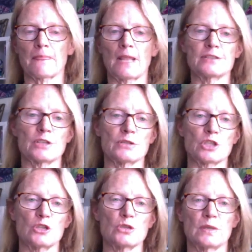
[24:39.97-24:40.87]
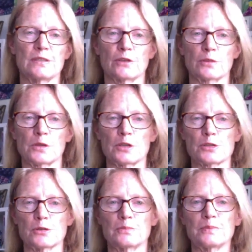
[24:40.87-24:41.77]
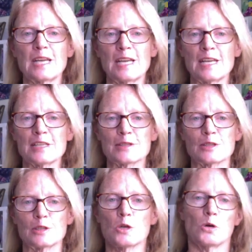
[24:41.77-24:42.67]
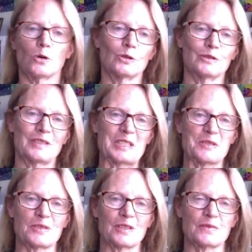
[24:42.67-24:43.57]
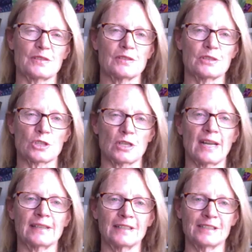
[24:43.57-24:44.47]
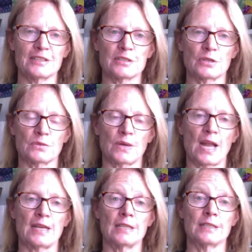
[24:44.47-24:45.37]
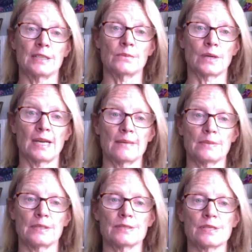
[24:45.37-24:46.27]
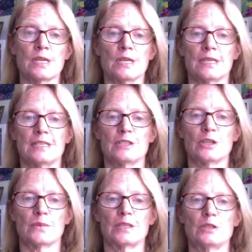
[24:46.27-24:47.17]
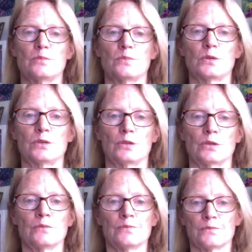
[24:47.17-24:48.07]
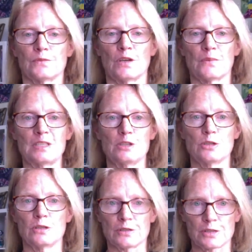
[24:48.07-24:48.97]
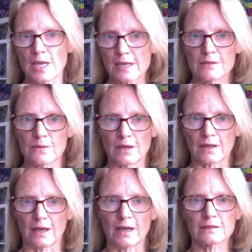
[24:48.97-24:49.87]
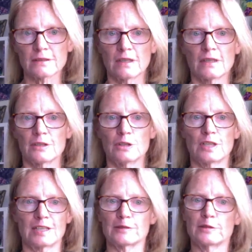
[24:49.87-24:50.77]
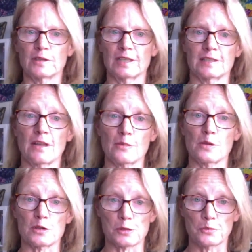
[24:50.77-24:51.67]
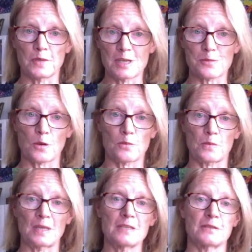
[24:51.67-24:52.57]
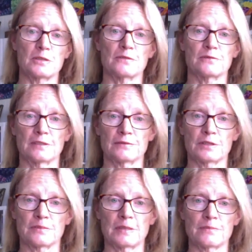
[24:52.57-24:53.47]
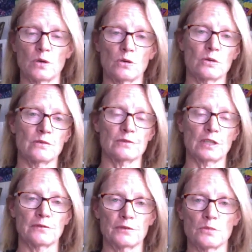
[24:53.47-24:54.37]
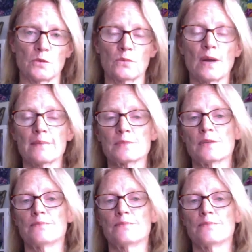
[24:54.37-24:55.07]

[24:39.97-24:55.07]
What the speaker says: And so it shows you when you've got a personal best and all of that sort of stuff. So the tracking is great. And what happens is, you know, when you put when you do your second workout, you'll get another personal best probably, because you've lifted a bit more, or you've done a few more reps,